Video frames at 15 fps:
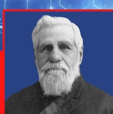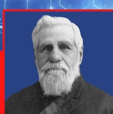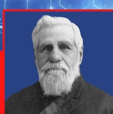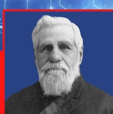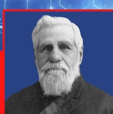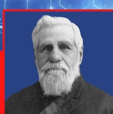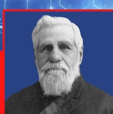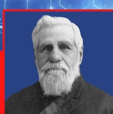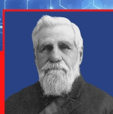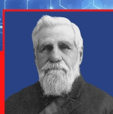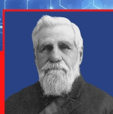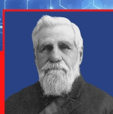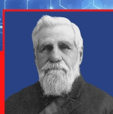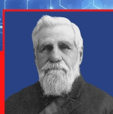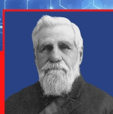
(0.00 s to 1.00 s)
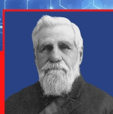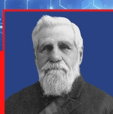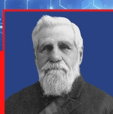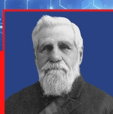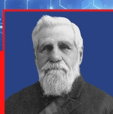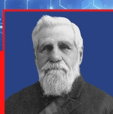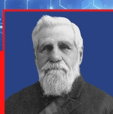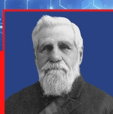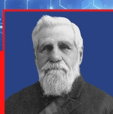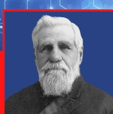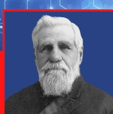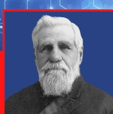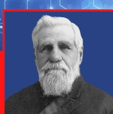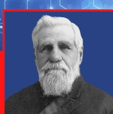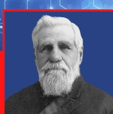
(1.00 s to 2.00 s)

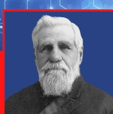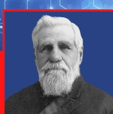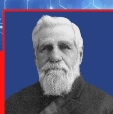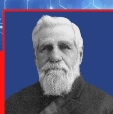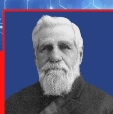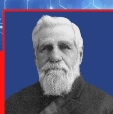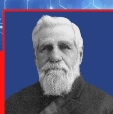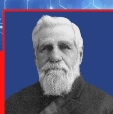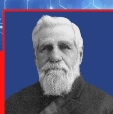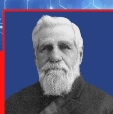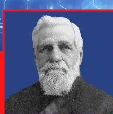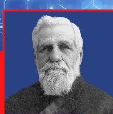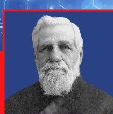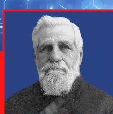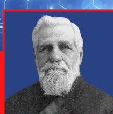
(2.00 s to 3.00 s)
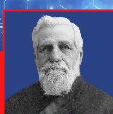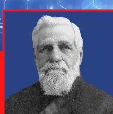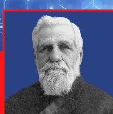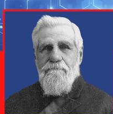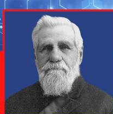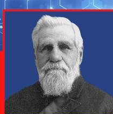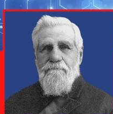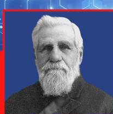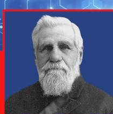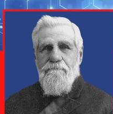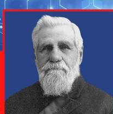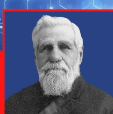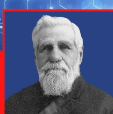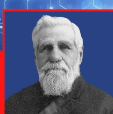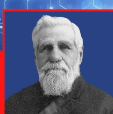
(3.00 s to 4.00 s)

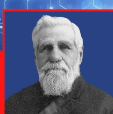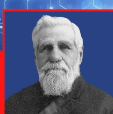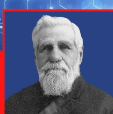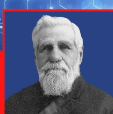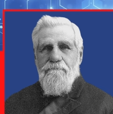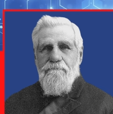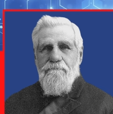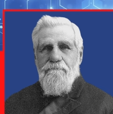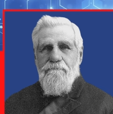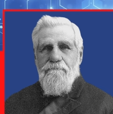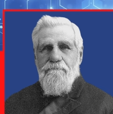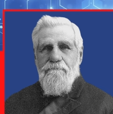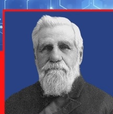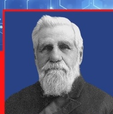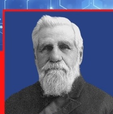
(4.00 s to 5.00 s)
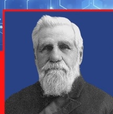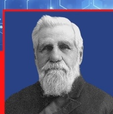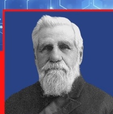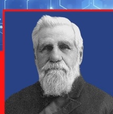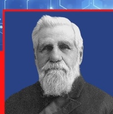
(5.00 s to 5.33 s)
This is a still picture; no speech is visible.